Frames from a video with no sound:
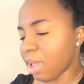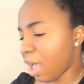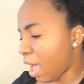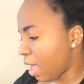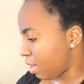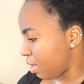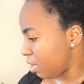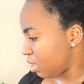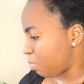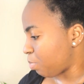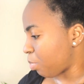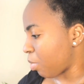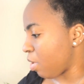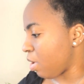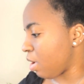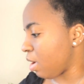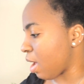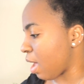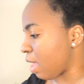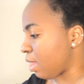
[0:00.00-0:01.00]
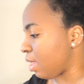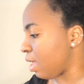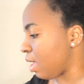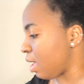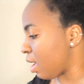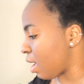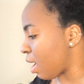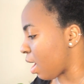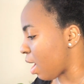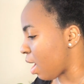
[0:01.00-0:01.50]
At this point, I
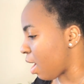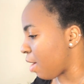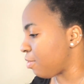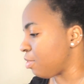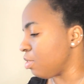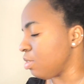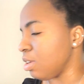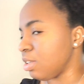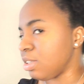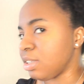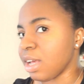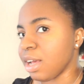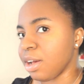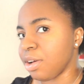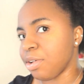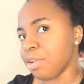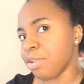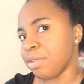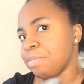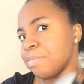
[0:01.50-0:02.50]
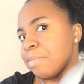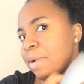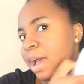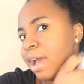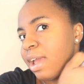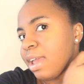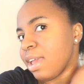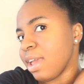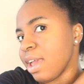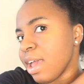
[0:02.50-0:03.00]
think I have to detangle
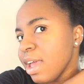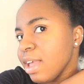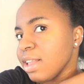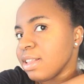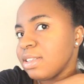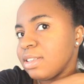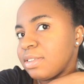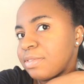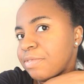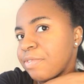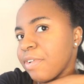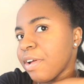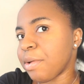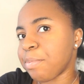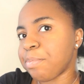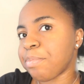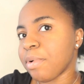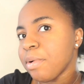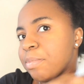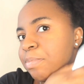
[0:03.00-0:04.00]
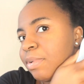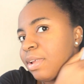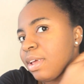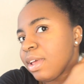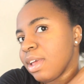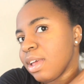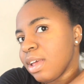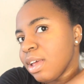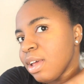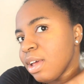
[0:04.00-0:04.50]
my ends very
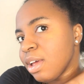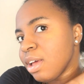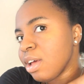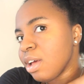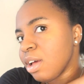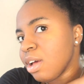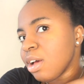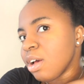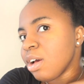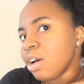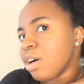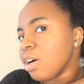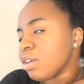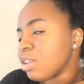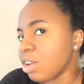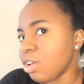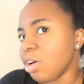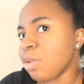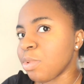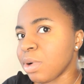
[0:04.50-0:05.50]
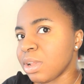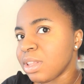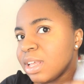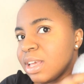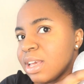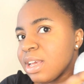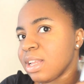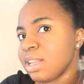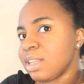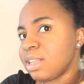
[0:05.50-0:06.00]
properly, because I don't want the
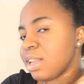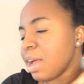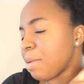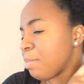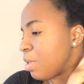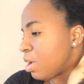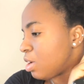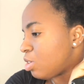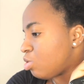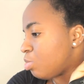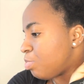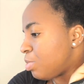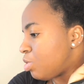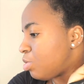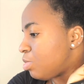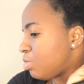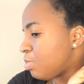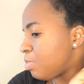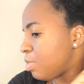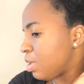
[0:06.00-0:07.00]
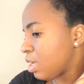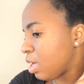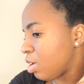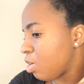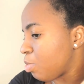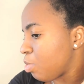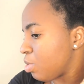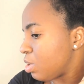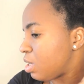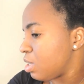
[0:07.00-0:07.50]
heat damage to be too much. I
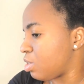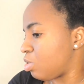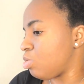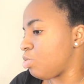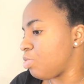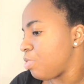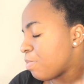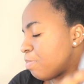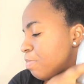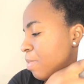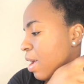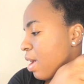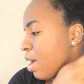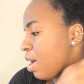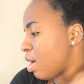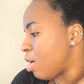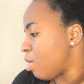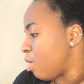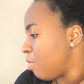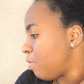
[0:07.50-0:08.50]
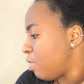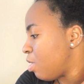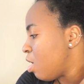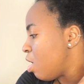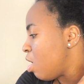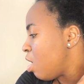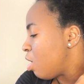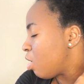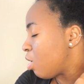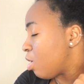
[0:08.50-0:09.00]
don't want it to rip my hair off,
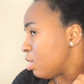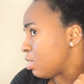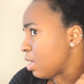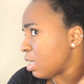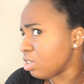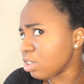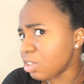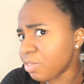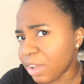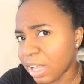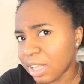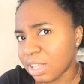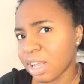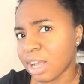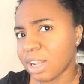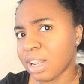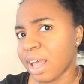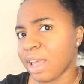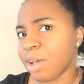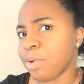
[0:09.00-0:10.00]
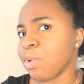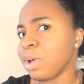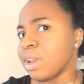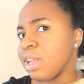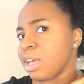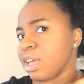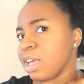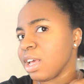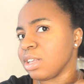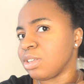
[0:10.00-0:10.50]
because I just found that like when
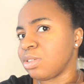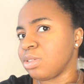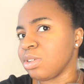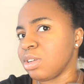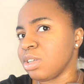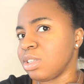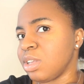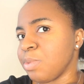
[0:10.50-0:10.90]
it gets to the